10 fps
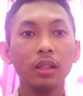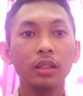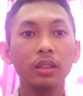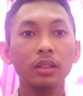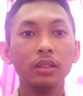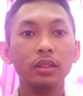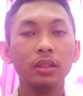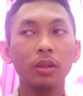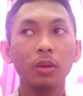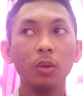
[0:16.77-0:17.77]
it's
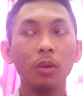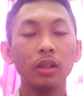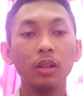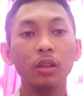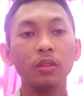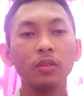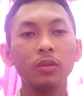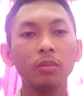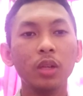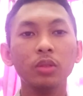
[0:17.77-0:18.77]
one of
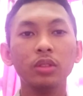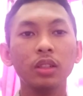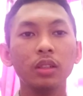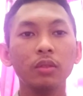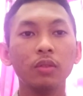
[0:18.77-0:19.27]
mountain